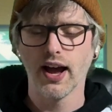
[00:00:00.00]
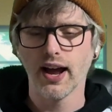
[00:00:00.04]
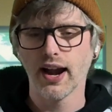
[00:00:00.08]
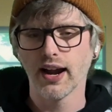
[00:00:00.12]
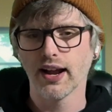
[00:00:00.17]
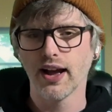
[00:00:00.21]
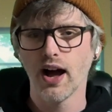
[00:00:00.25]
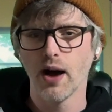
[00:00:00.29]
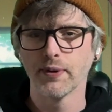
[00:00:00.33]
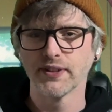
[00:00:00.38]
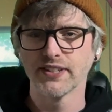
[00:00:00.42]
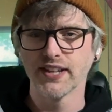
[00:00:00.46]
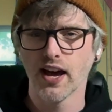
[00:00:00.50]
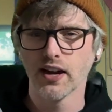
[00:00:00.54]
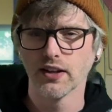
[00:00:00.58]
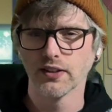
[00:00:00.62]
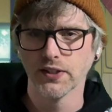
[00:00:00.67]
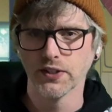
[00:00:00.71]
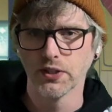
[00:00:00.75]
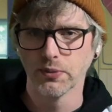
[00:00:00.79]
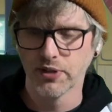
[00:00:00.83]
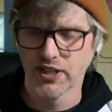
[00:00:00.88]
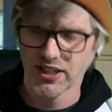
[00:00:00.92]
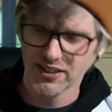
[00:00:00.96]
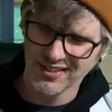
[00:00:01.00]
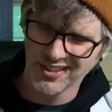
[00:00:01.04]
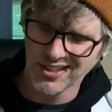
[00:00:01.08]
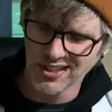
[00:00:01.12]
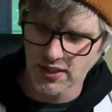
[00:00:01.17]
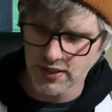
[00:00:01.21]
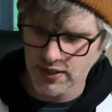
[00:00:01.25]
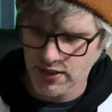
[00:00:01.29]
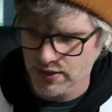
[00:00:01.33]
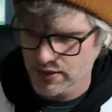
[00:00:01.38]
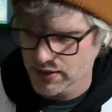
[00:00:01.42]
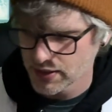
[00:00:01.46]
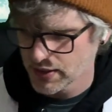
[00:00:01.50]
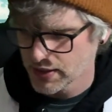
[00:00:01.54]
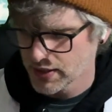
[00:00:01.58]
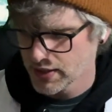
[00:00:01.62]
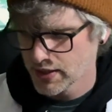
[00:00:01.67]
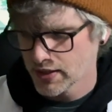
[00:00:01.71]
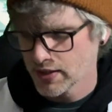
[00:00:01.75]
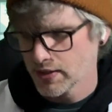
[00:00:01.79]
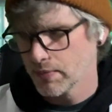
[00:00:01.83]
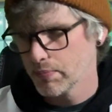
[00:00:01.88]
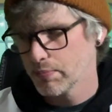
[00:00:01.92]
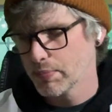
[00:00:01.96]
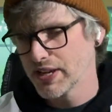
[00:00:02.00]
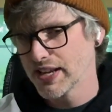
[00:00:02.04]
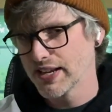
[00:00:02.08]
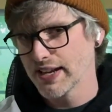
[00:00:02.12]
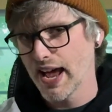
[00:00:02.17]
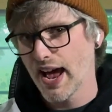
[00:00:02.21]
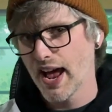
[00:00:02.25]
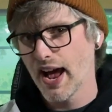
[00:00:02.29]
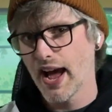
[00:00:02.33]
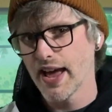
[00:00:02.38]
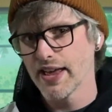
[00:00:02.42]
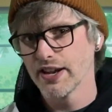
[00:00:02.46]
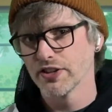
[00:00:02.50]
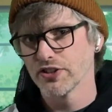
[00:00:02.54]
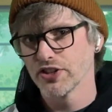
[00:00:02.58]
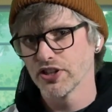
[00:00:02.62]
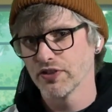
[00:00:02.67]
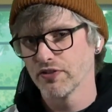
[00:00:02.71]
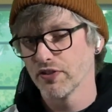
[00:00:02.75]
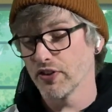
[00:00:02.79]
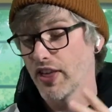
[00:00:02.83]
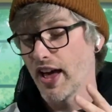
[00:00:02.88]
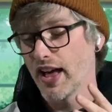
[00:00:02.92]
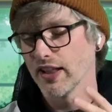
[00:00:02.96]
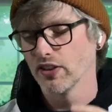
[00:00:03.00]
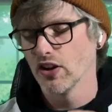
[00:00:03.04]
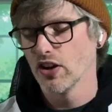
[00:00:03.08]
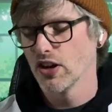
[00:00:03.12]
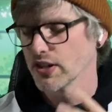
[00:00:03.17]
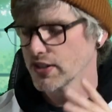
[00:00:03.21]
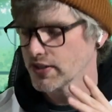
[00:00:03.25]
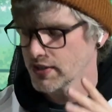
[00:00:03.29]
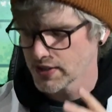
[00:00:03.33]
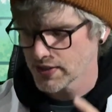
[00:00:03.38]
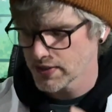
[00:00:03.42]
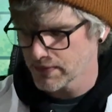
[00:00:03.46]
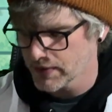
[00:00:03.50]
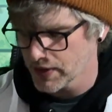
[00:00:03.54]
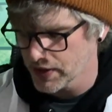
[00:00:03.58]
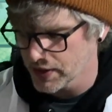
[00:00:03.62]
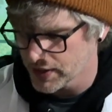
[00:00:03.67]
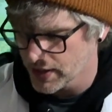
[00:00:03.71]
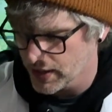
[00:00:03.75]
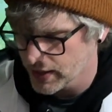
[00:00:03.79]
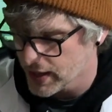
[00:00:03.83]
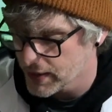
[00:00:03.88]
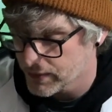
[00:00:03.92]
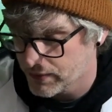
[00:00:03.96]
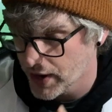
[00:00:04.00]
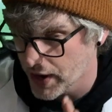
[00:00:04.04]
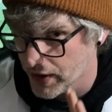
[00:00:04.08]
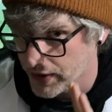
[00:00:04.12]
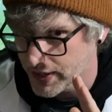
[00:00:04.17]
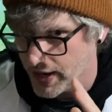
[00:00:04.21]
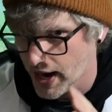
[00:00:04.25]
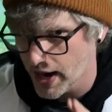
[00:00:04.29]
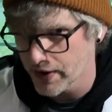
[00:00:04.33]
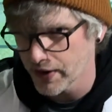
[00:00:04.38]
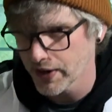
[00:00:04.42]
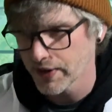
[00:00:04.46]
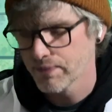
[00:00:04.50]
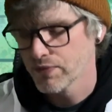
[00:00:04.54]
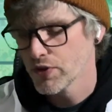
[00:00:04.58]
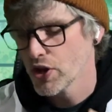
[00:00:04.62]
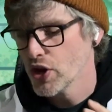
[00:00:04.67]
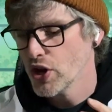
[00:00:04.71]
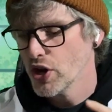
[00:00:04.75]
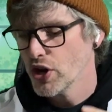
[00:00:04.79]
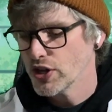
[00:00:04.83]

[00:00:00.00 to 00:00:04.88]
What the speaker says: I gotta calm it down a little bit because being that high energy for that long is very tiring.